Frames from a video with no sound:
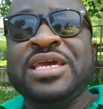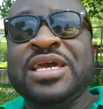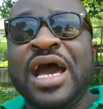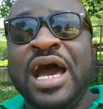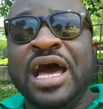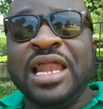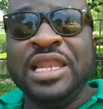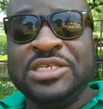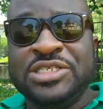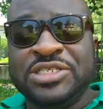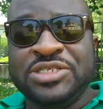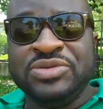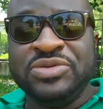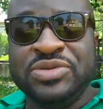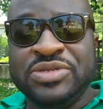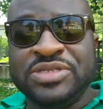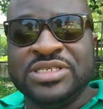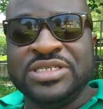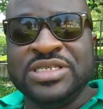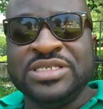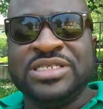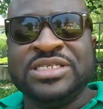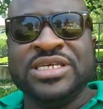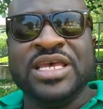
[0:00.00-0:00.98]
college
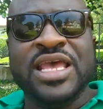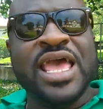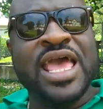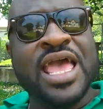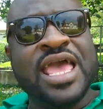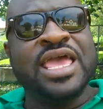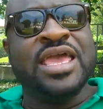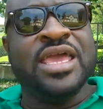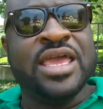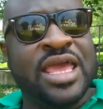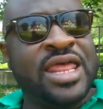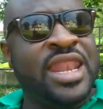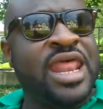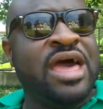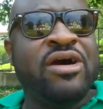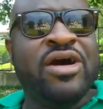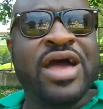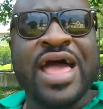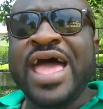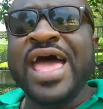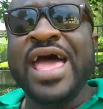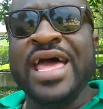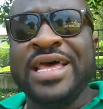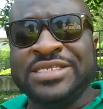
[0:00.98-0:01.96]
students that say, hey, and
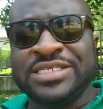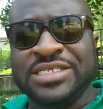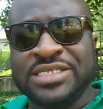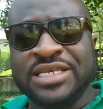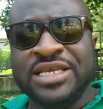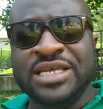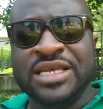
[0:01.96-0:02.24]
I'll ask,